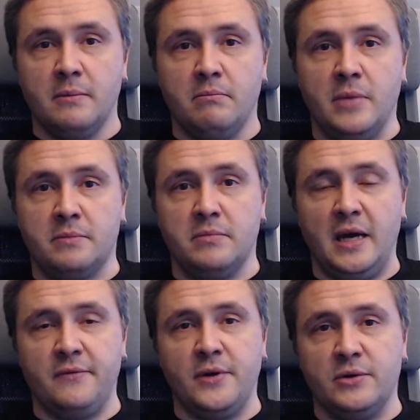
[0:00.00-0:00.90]
but
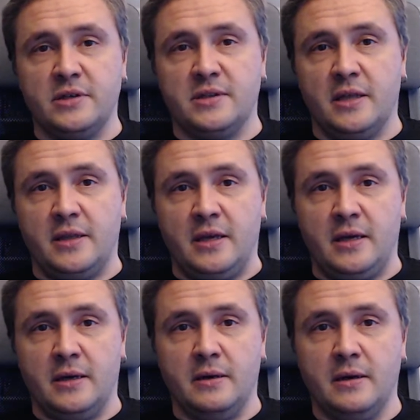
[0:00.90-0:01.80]
I've noticed that
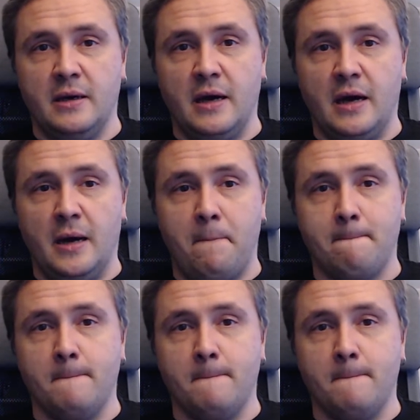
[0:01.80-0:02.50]
the uh,